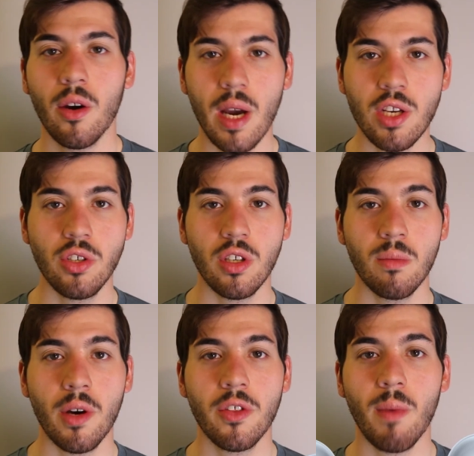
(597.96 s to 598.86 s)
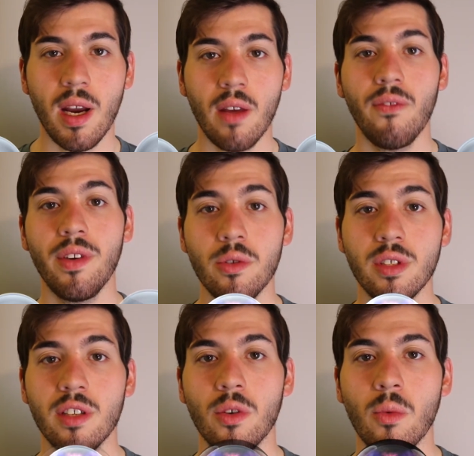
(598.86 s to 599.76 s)
question, both of mine have fused
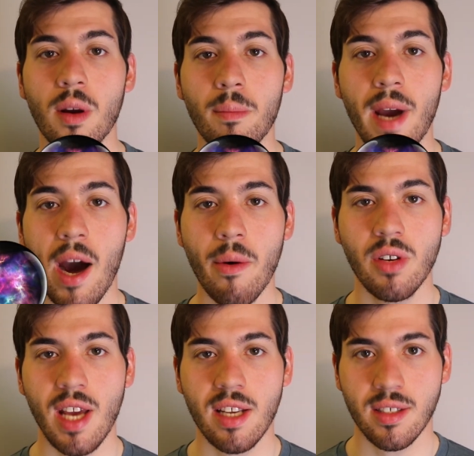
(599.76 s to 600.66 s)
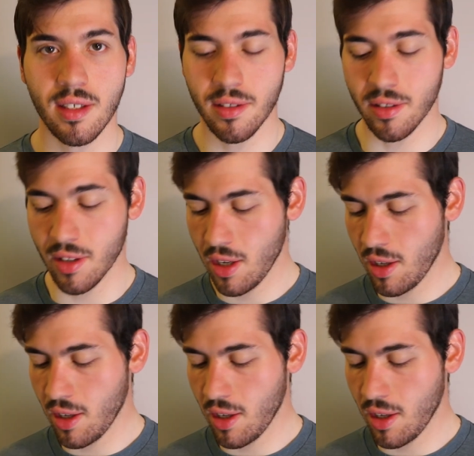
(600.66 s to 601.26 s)
into one power testicle.